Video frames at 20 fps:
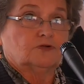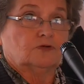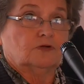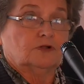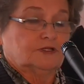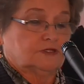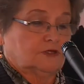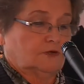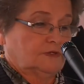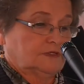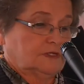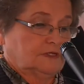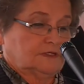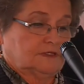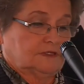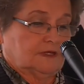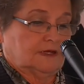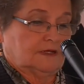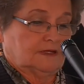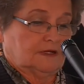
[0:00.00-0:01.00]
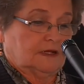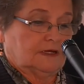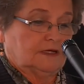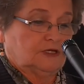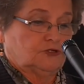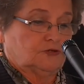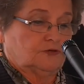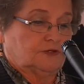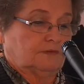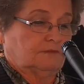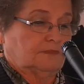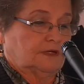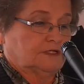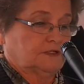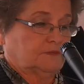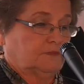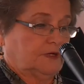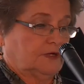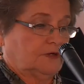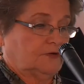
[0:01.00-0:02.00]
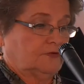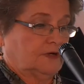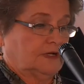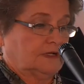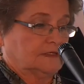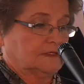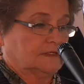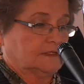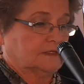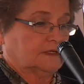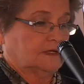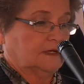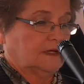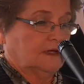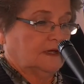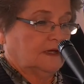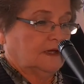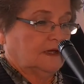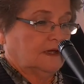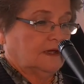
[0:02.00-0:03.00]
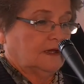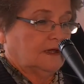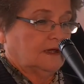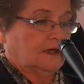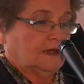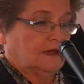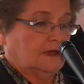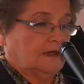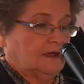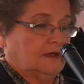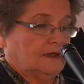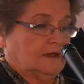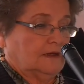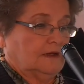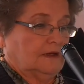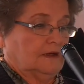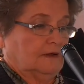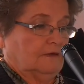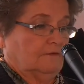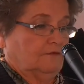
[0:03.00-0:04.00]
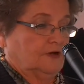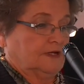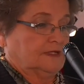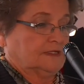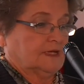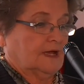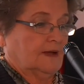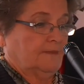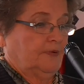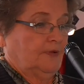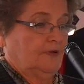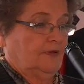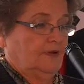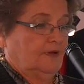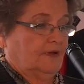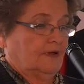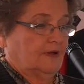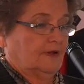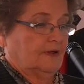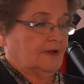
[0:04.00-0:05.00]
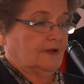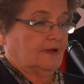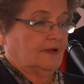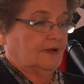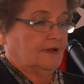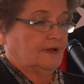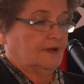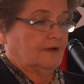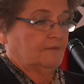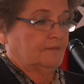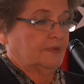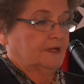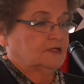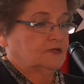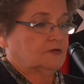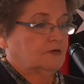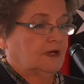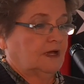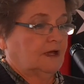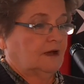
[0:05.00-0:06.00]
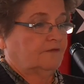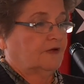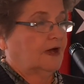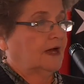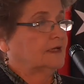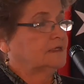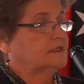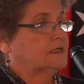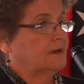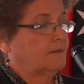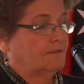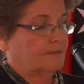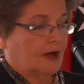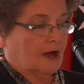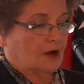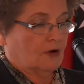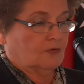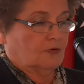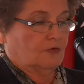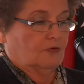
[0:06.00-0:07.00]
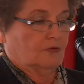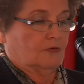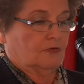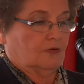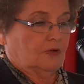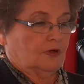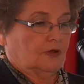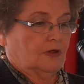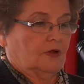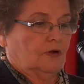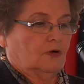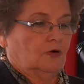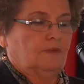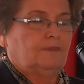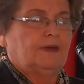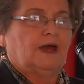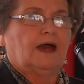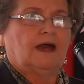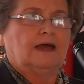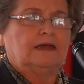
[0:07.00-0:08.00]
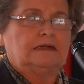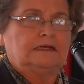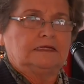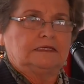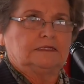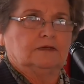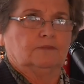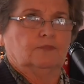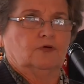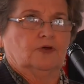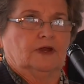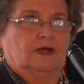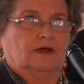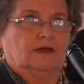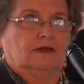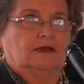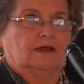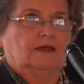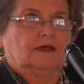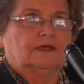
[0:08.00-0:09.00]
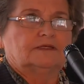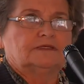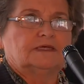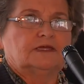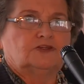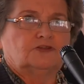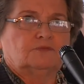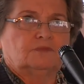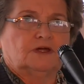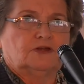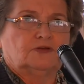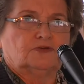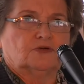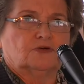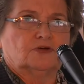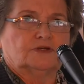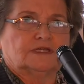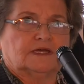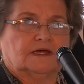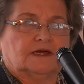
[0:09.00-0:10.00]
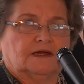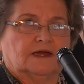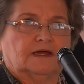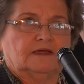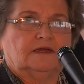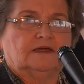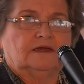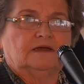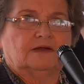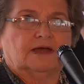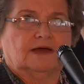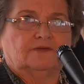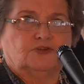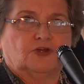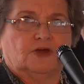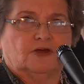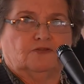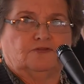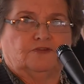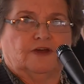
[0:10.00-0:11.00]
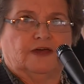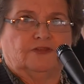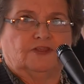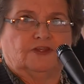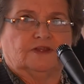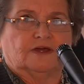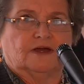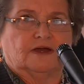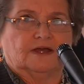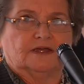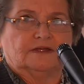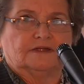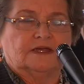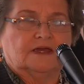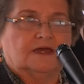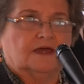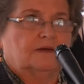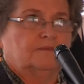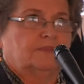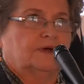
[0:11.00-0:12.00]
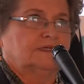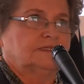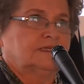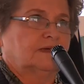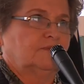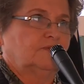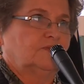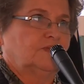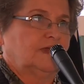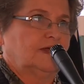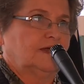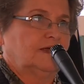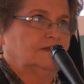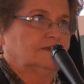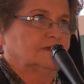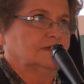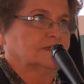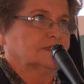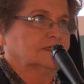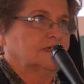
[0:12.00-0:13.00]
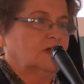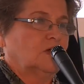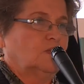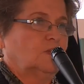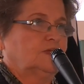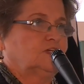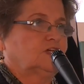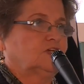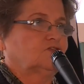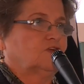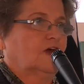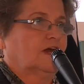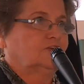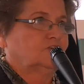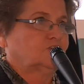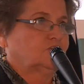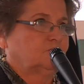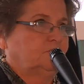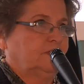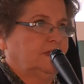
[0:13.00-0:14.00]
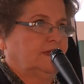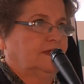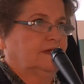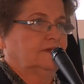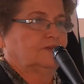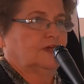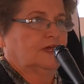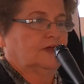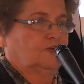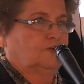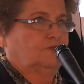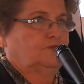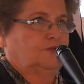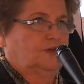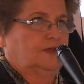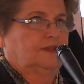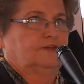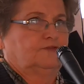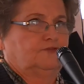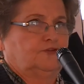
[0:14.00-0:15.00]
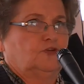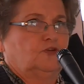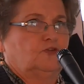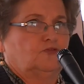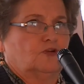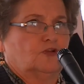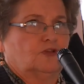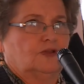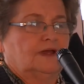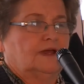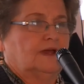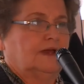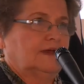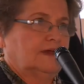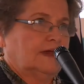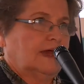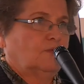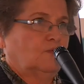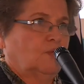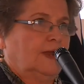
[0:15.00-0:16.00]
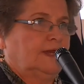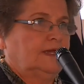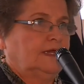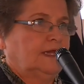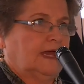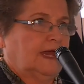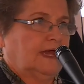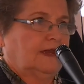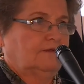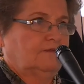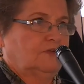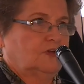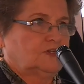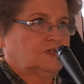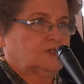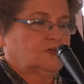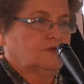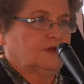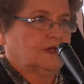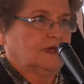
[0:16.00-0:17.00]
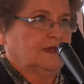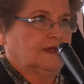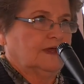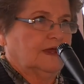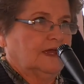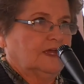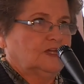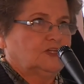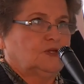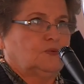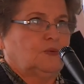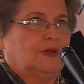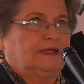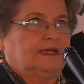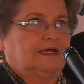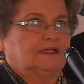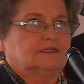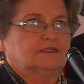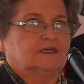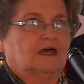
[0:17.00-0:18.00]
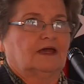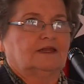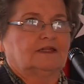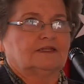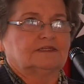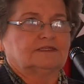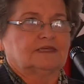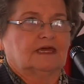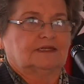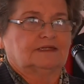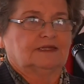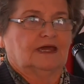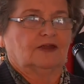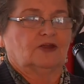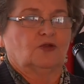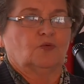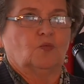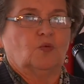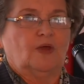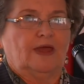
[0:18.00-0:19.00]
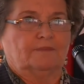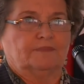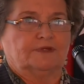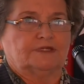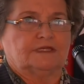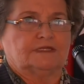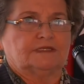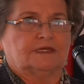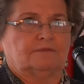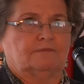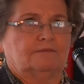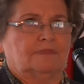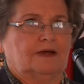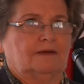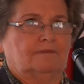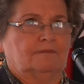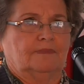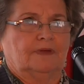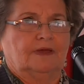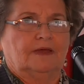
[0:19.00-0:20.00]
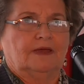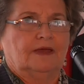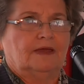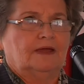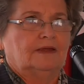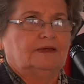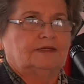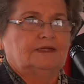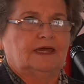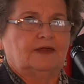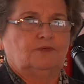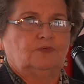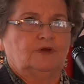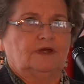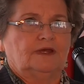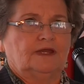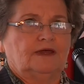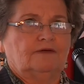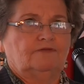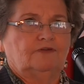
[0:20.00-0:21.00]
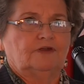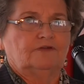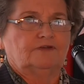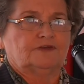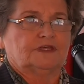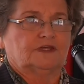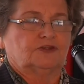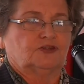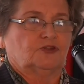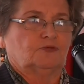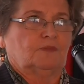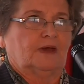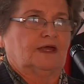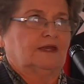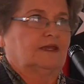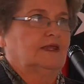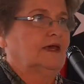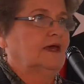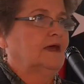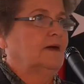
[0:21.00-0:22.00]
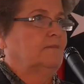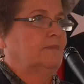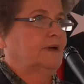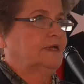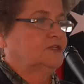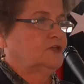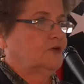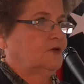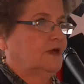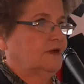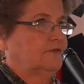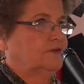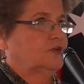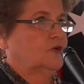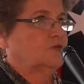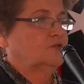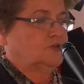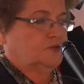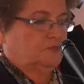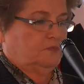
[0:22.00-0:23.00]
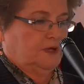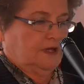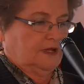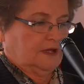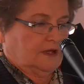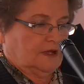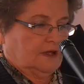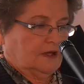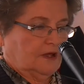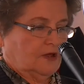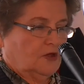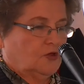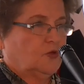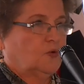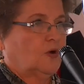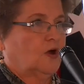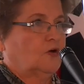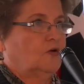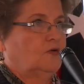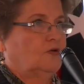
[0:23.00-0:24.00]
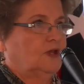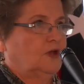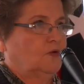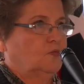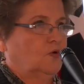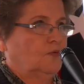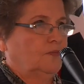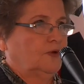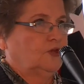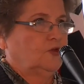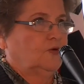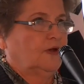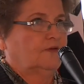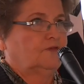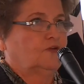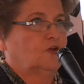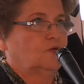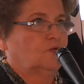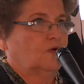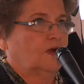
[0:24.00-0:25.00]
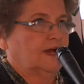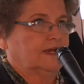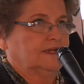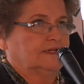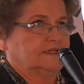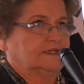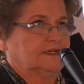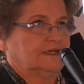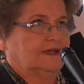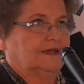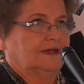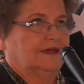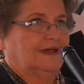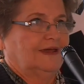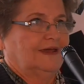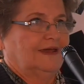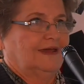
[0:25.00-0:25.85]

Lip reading: And this also is an issue that must be addressed. For example, Basuherava Asiem Mauro, Webe Hahini Sibona, said to my daughter a year after her father died by some of the elders when she tried to speak at the funeral 1 year anniversary. She went outside and sat down and wept. She said, "Mum, Dad would never have said to the mat, Basuherava, don't speak. You are only a woman, you have no right."